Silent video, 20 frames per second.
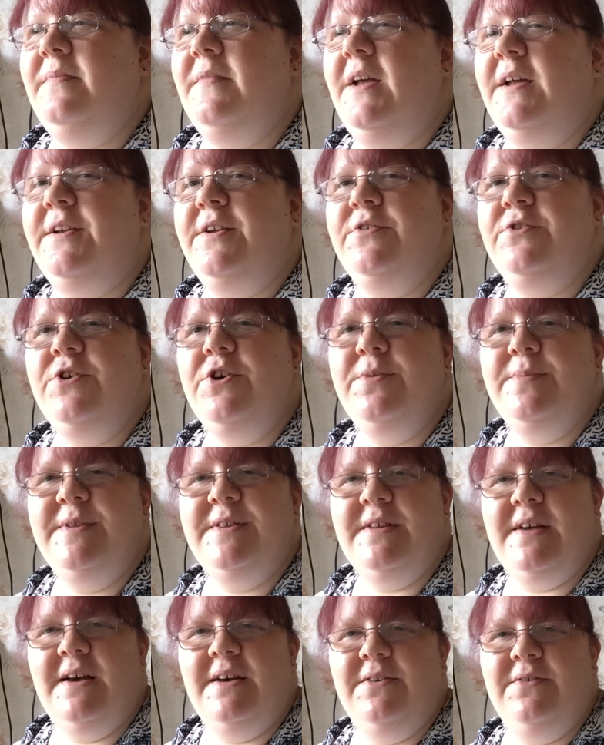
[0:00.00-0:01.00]
I taught
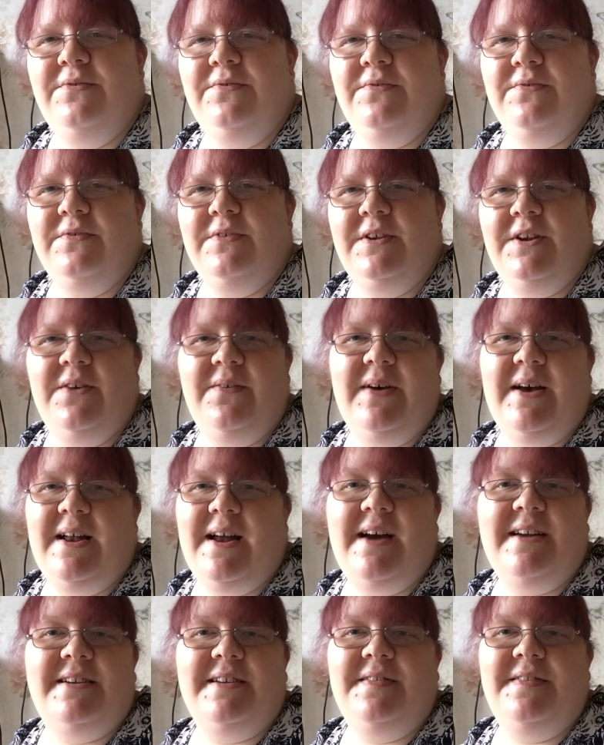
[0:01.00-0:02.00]
myself, you know,
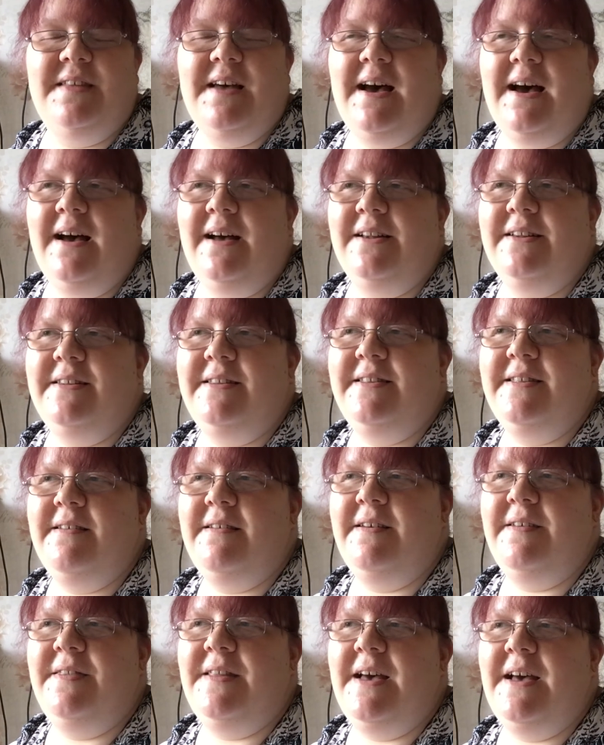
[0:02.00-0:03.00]
I did that,
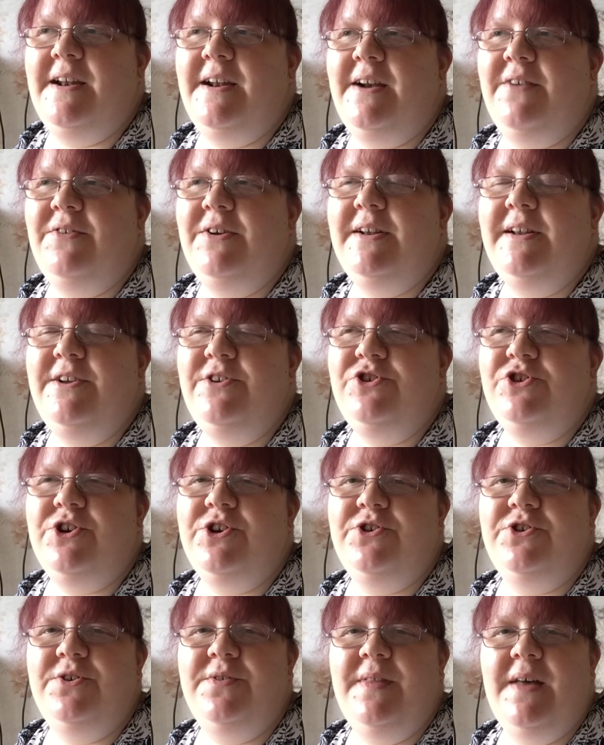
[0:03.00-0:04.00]
and then I really
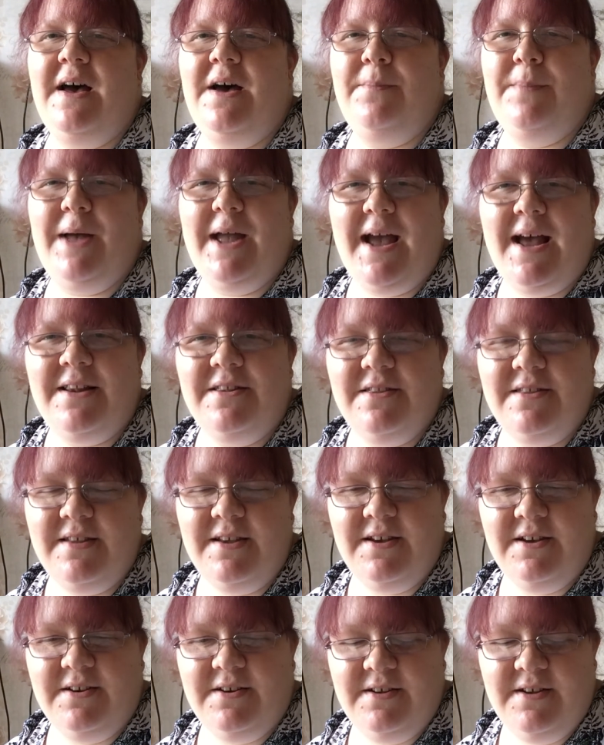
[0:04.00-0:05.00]
enjoyed doing that, and my
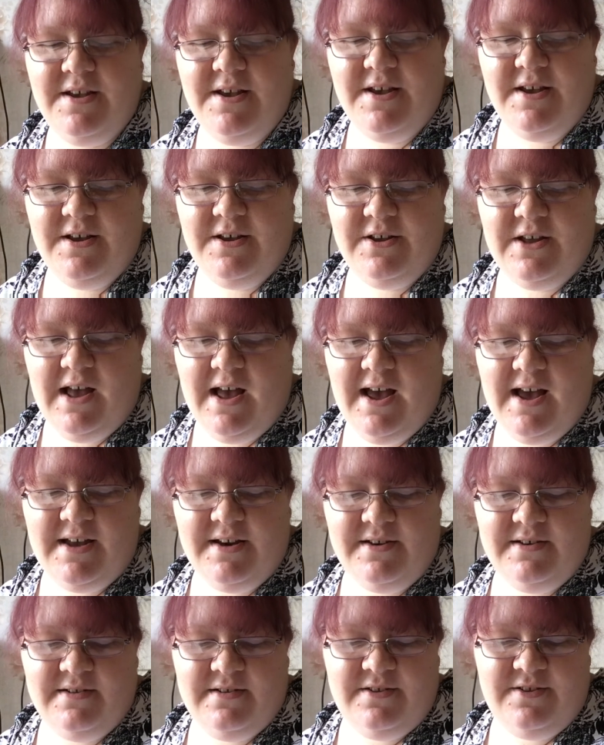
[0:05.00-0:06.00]
auntie
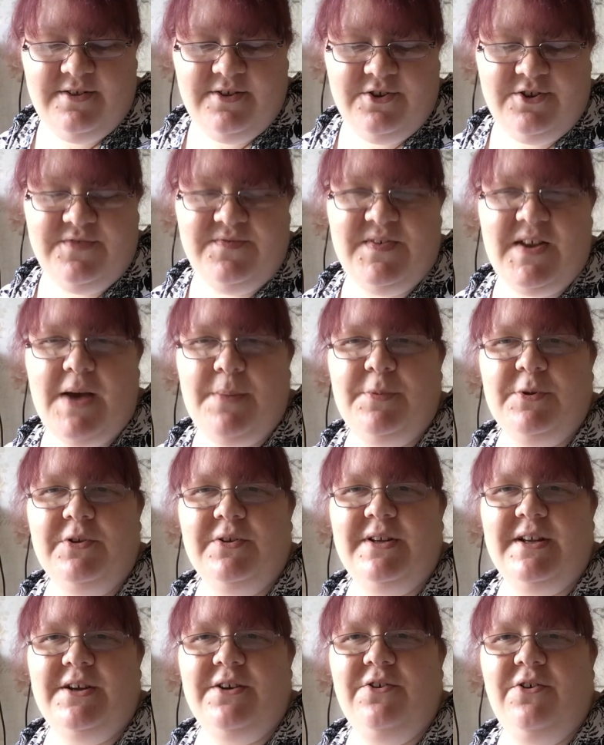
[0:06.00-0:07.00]
had sort of
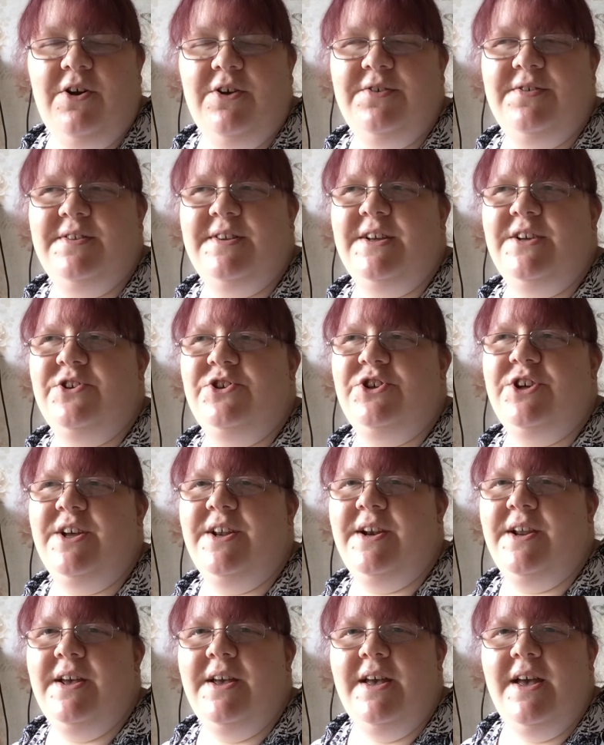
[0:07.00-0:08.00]
dabbled in cross
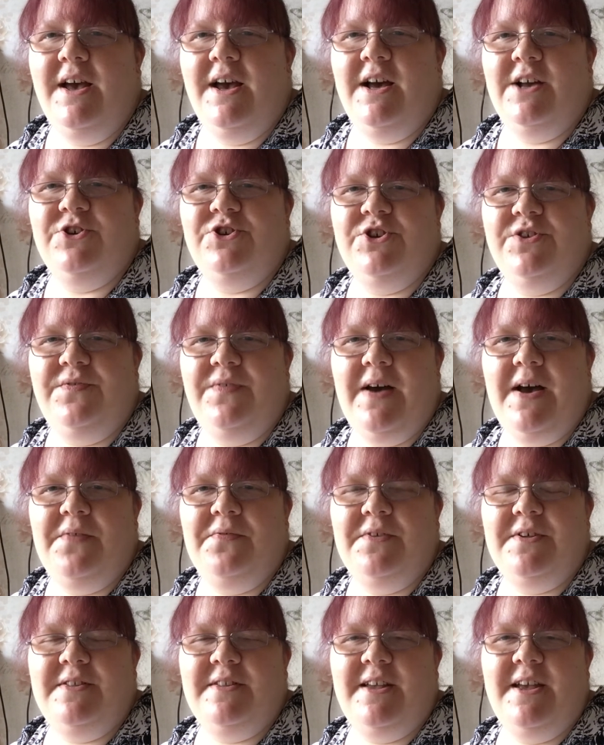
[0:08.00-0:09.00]
stitching, and she'd
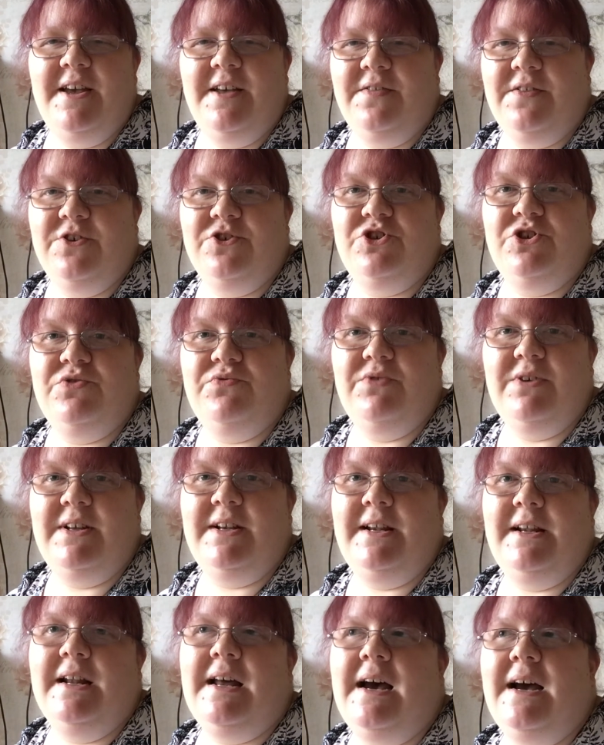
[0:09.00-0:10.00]
found this kit that she
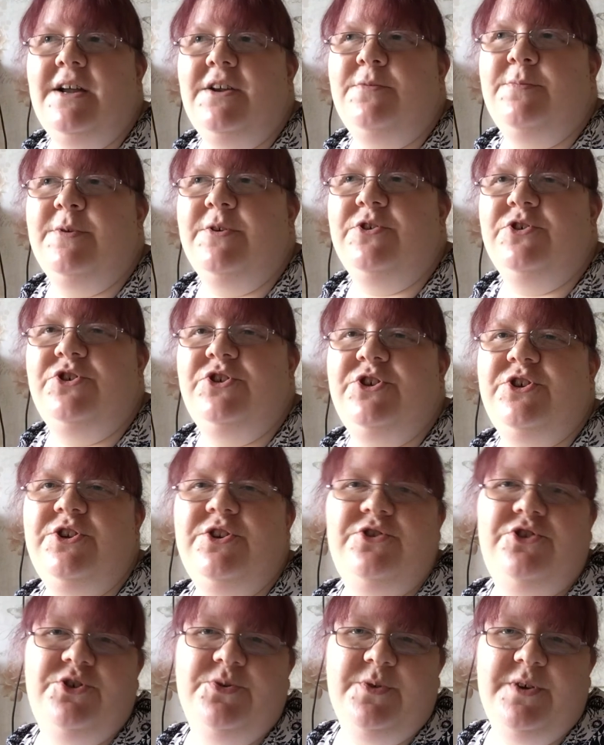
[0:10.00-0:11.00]
really liked, but she
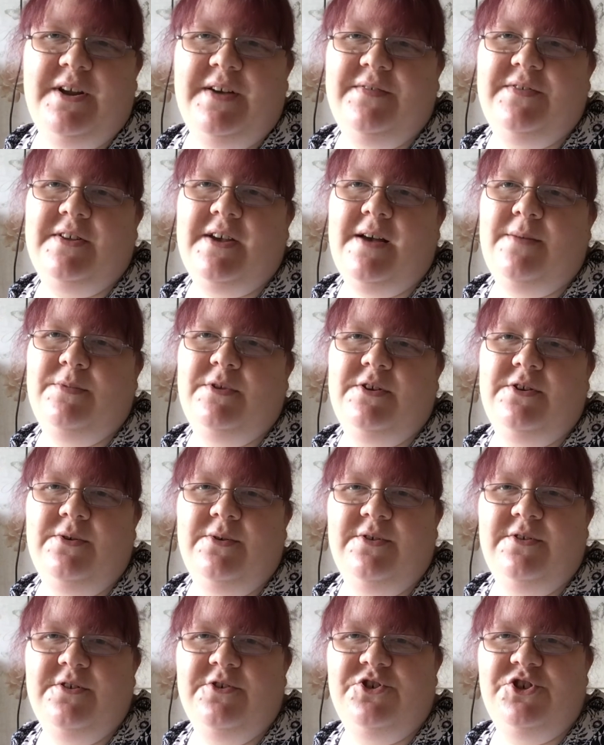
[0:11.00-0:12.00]
knew she wouldn't have time to do
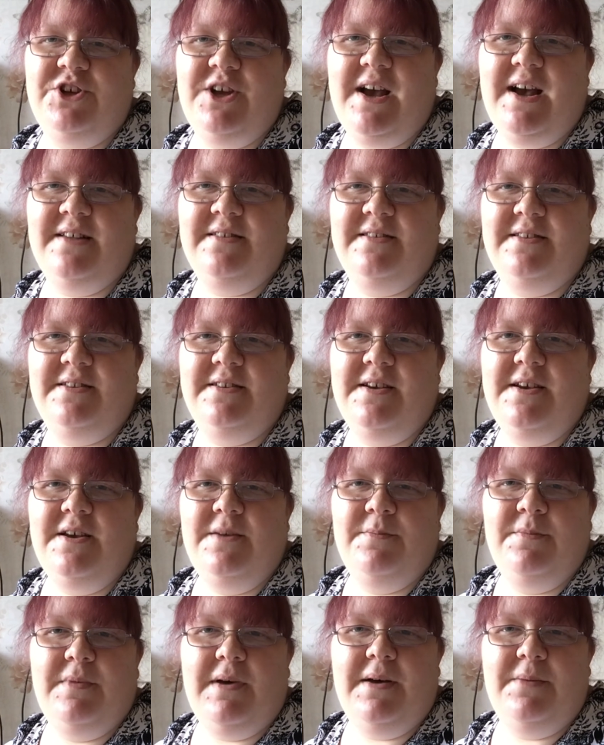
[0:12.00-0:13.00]
it, so she asked
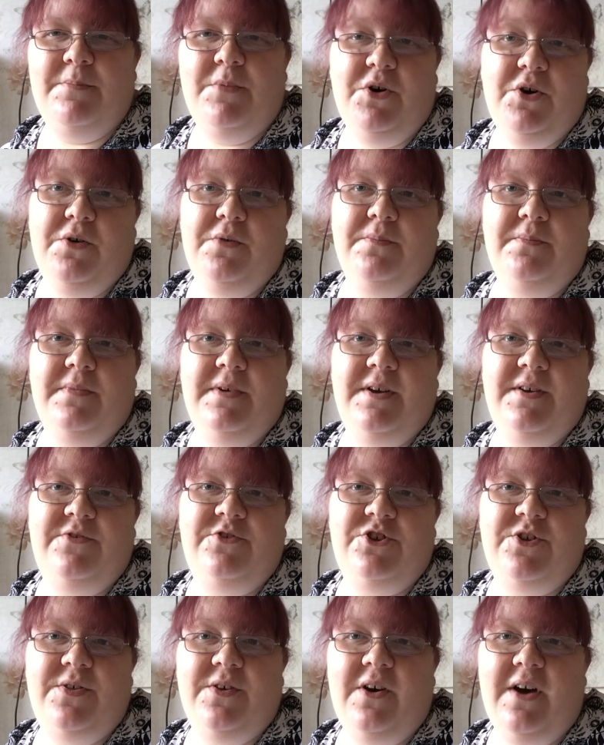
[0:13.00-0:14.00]
my mum if
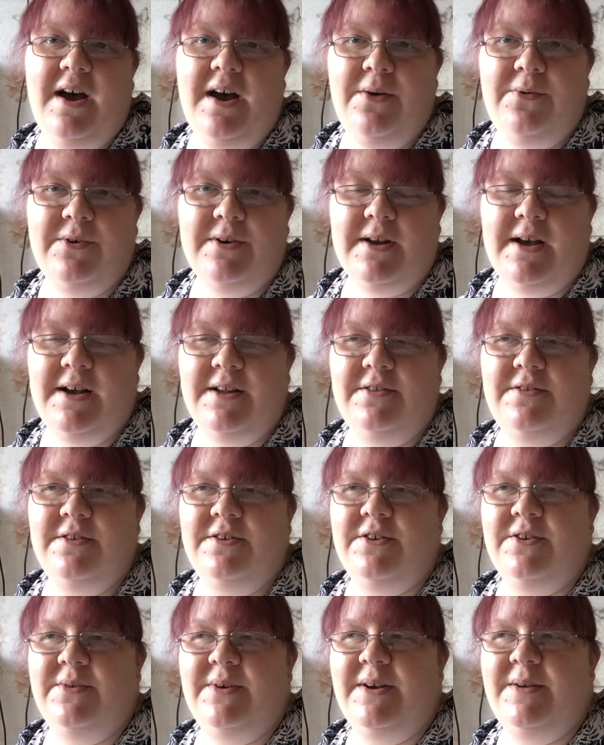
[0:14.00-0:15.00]
she thought I would like to
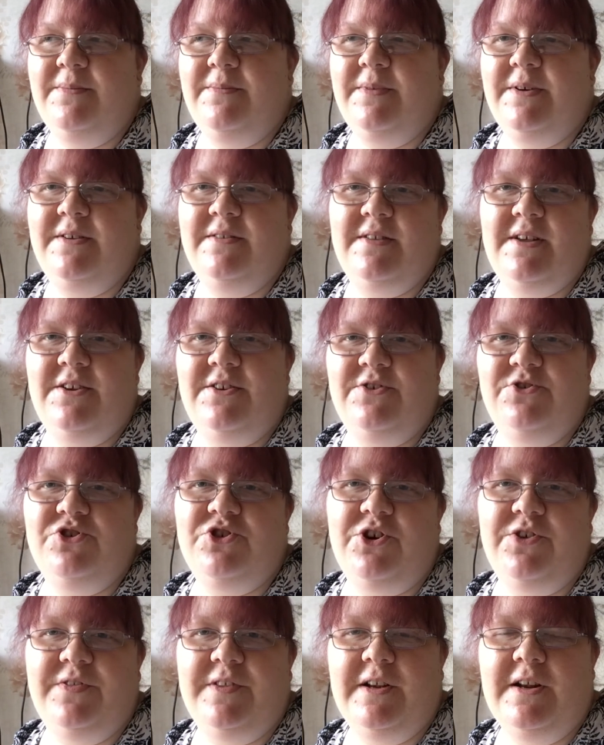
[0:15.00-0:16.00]
do it because I'd
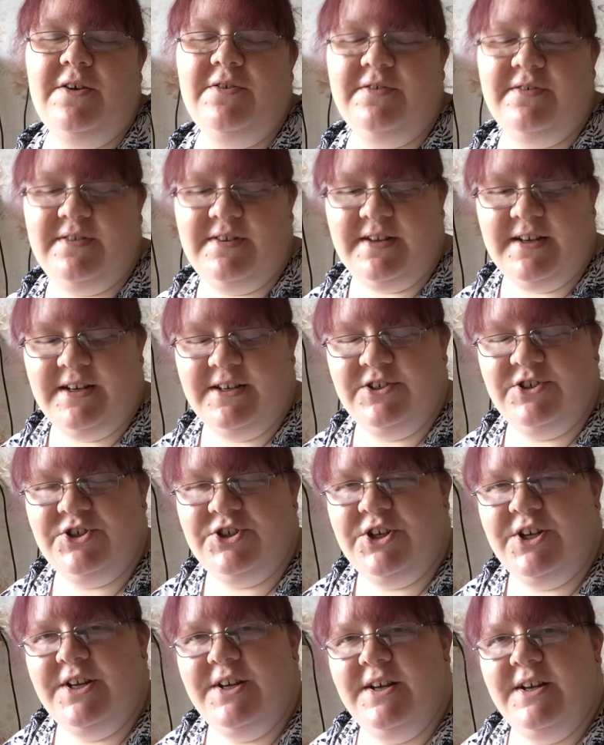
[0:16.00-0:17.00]
enjoyed the long stitch.